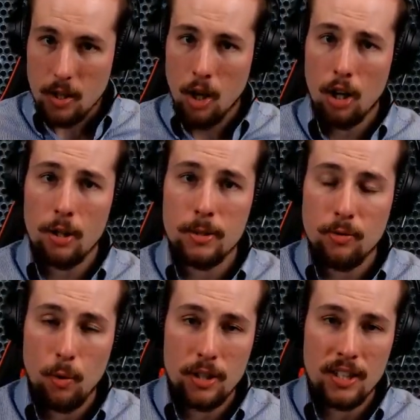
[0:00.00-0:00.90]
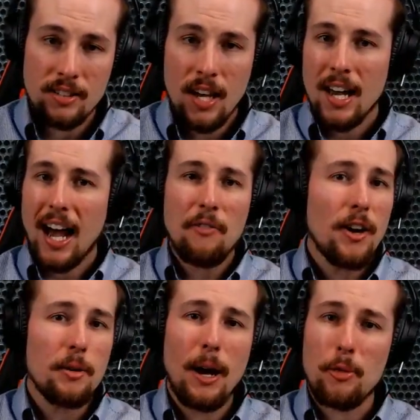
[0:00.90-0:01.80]
arguments for this. I
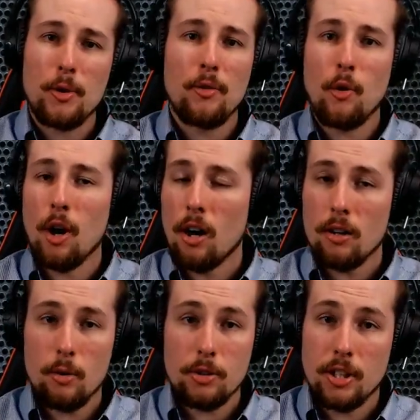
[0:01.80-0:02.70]
found about three or four articles,